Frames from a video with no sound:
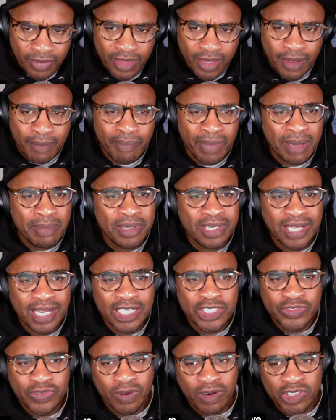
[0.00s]
Maybe not
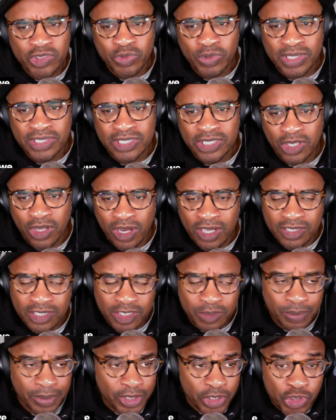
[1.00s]
as far as wins and losses,
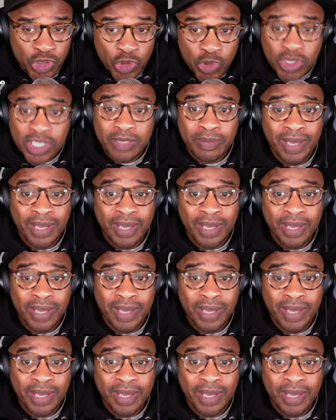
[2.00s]
but you can